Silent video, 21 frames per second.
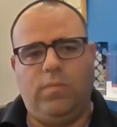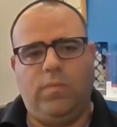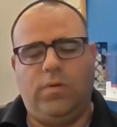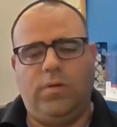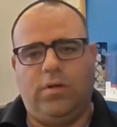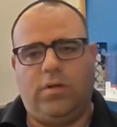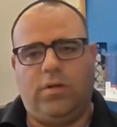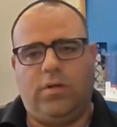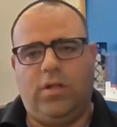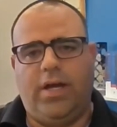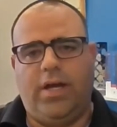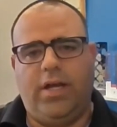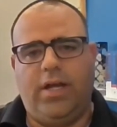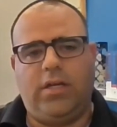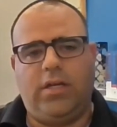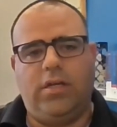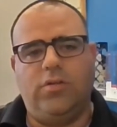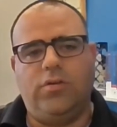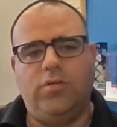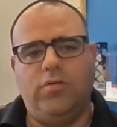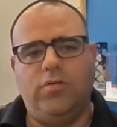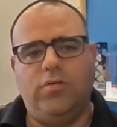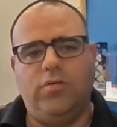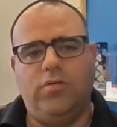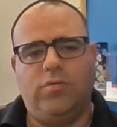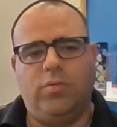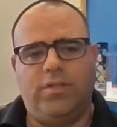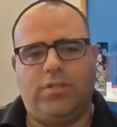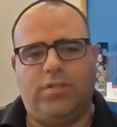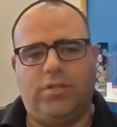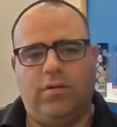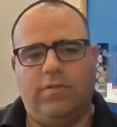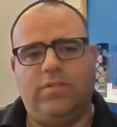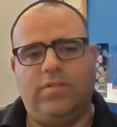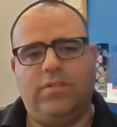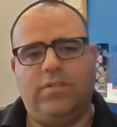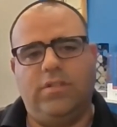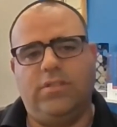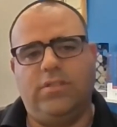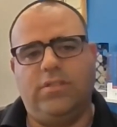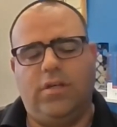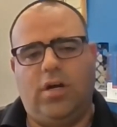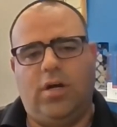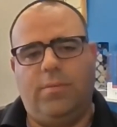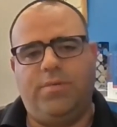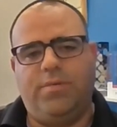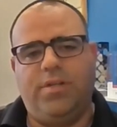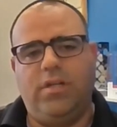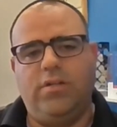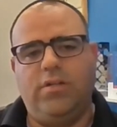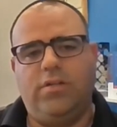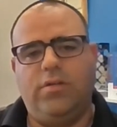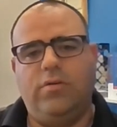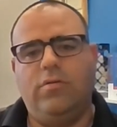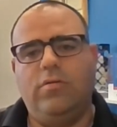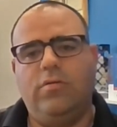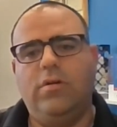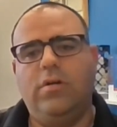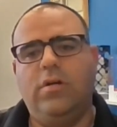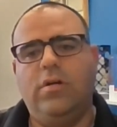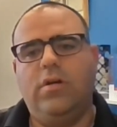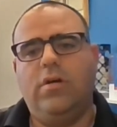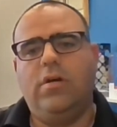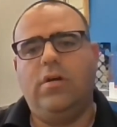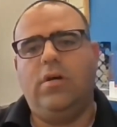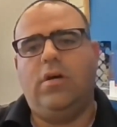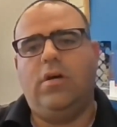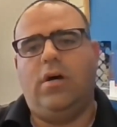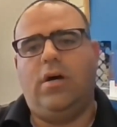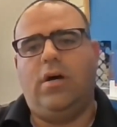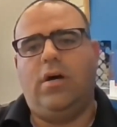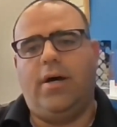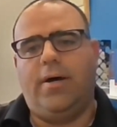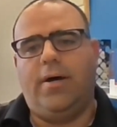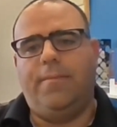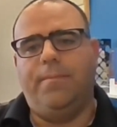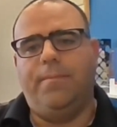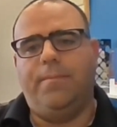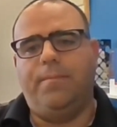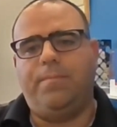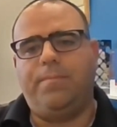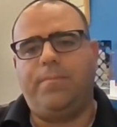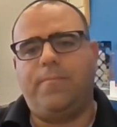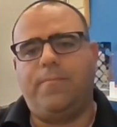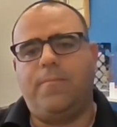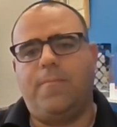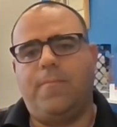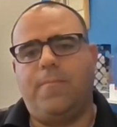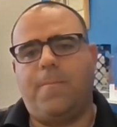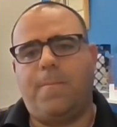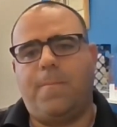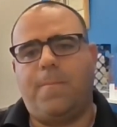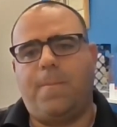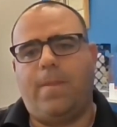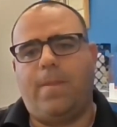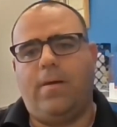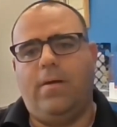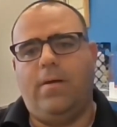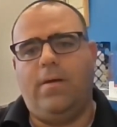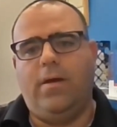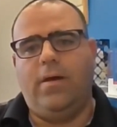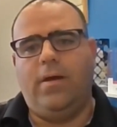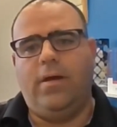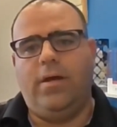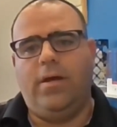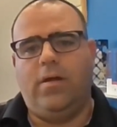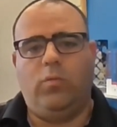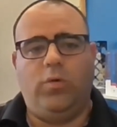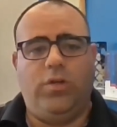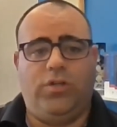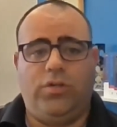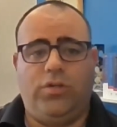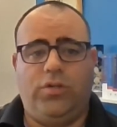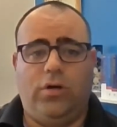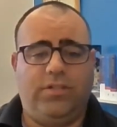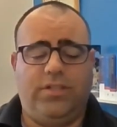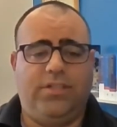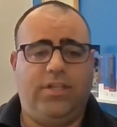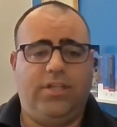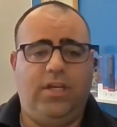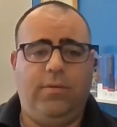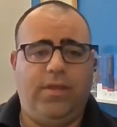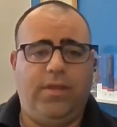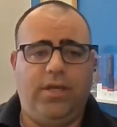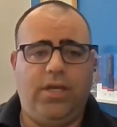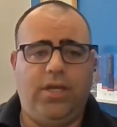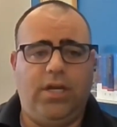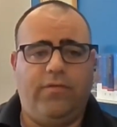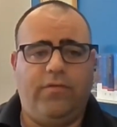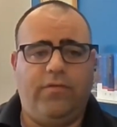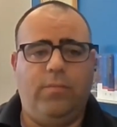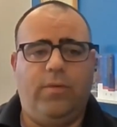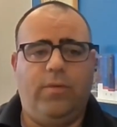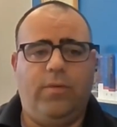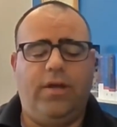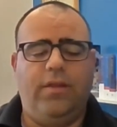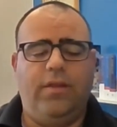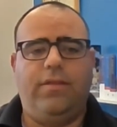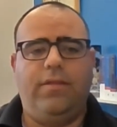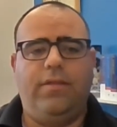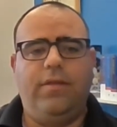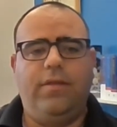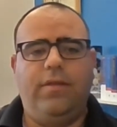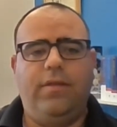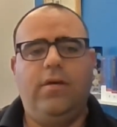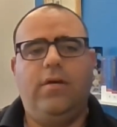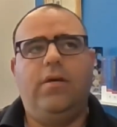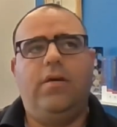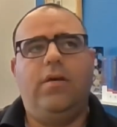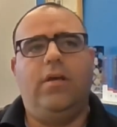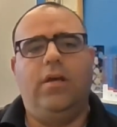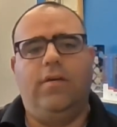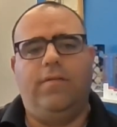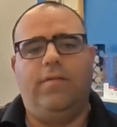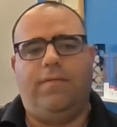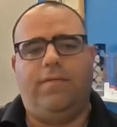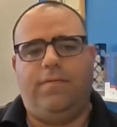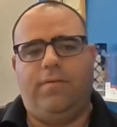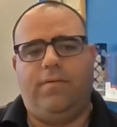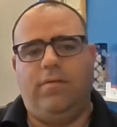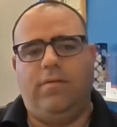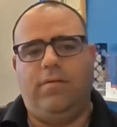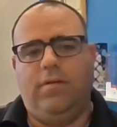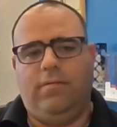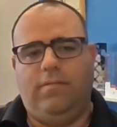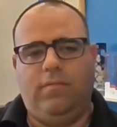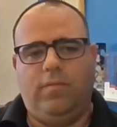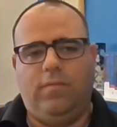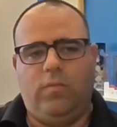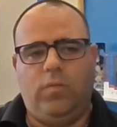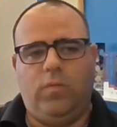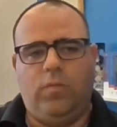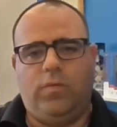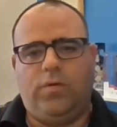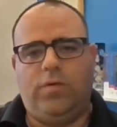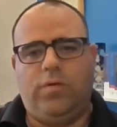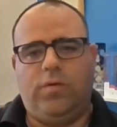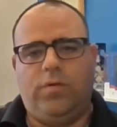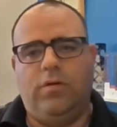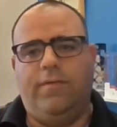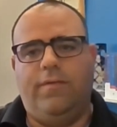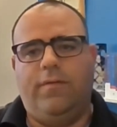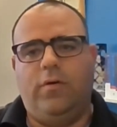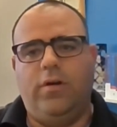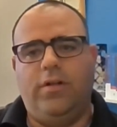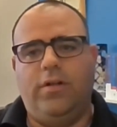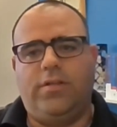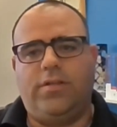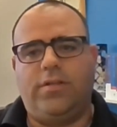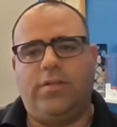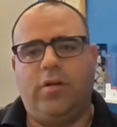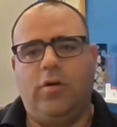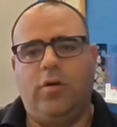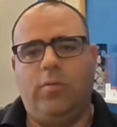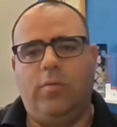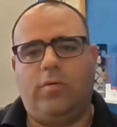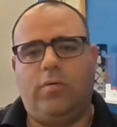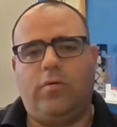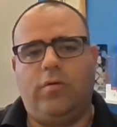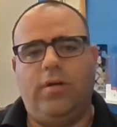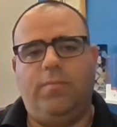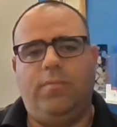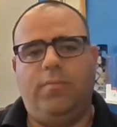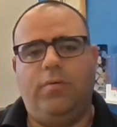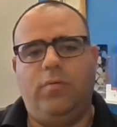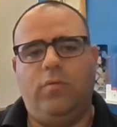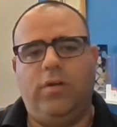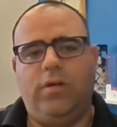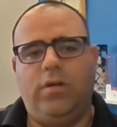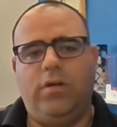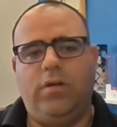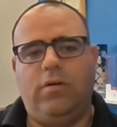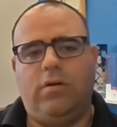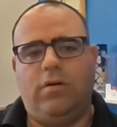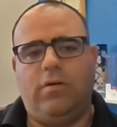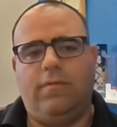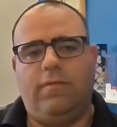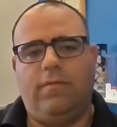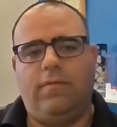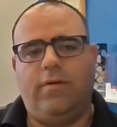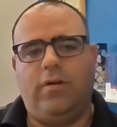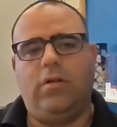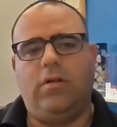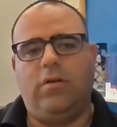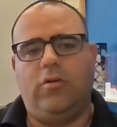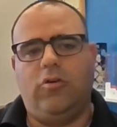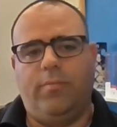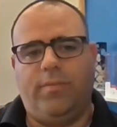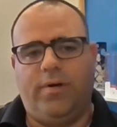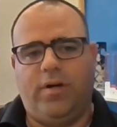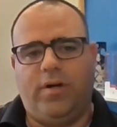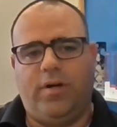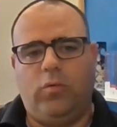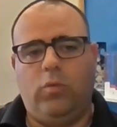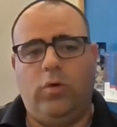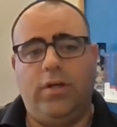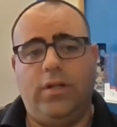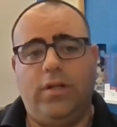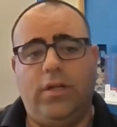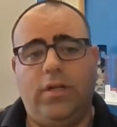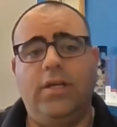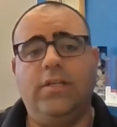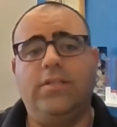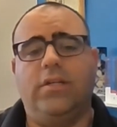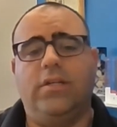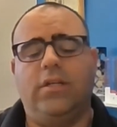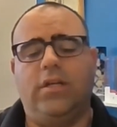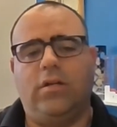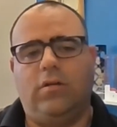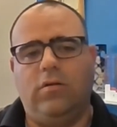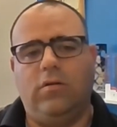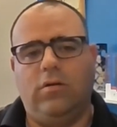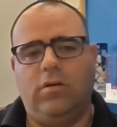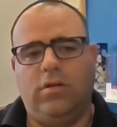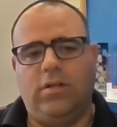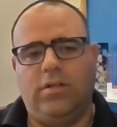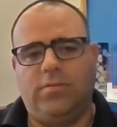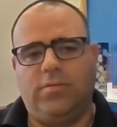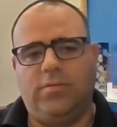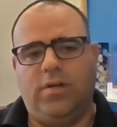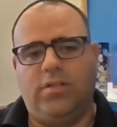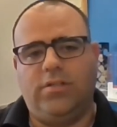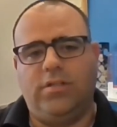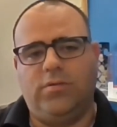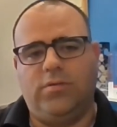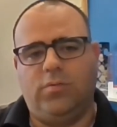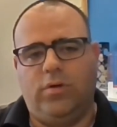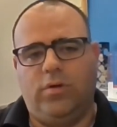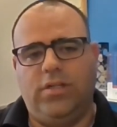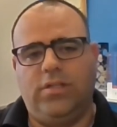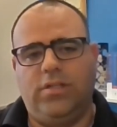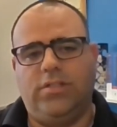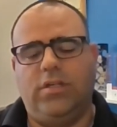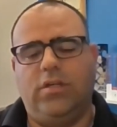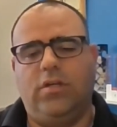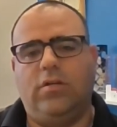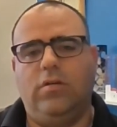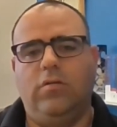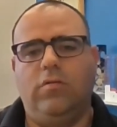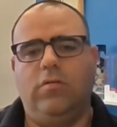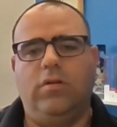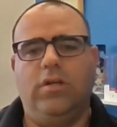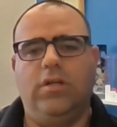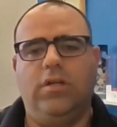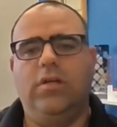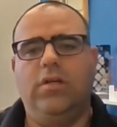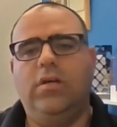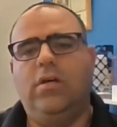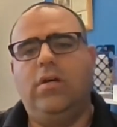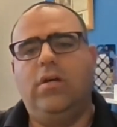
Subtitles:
The client can choose what services they opt into, and we charge the same thing every month. To avoid scope creep, we are very clear about what isn't included as much as what is included,